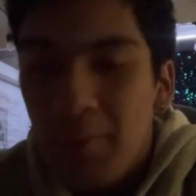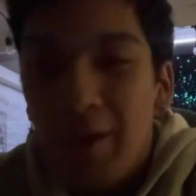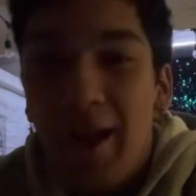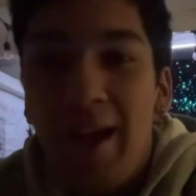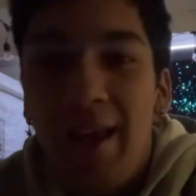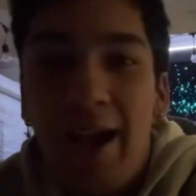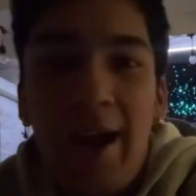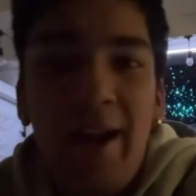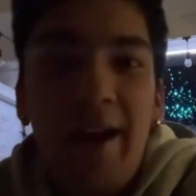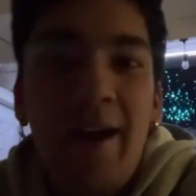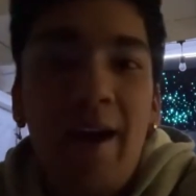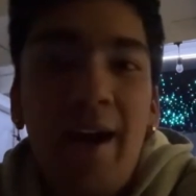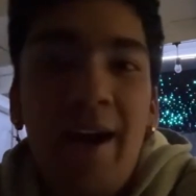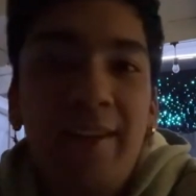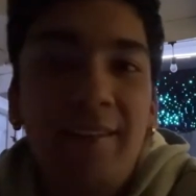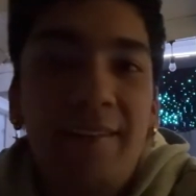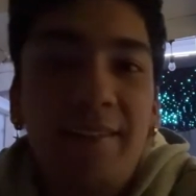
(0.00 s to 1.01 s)
But I, I,
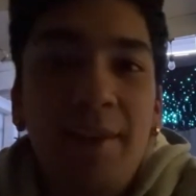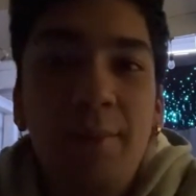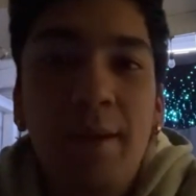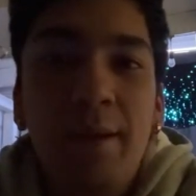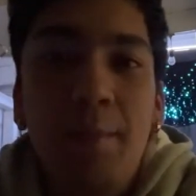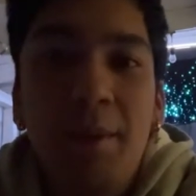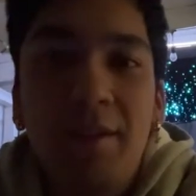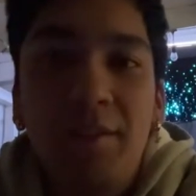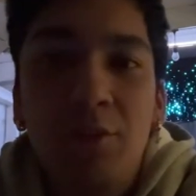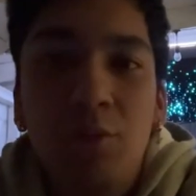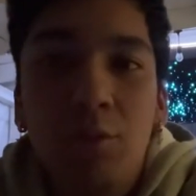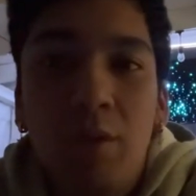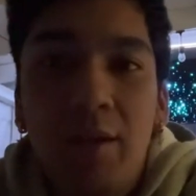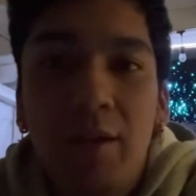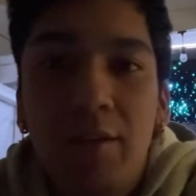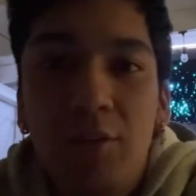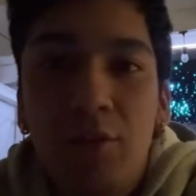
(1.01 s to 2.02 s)
at the same time, I
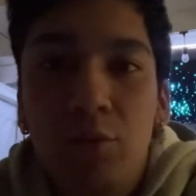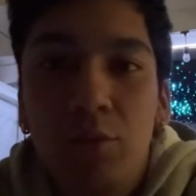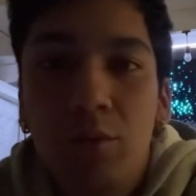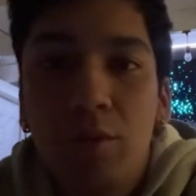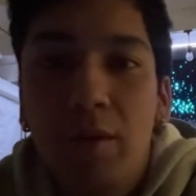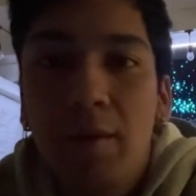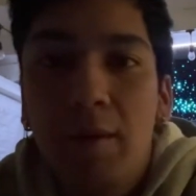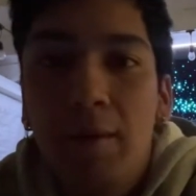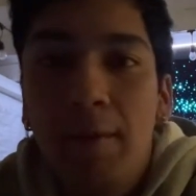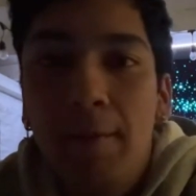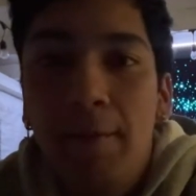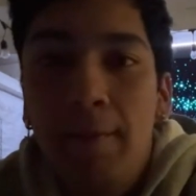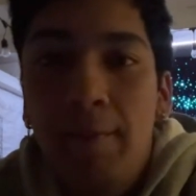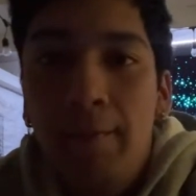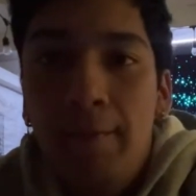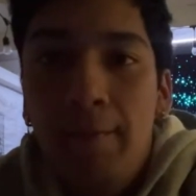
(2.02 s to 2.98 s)
just wanted to, uh,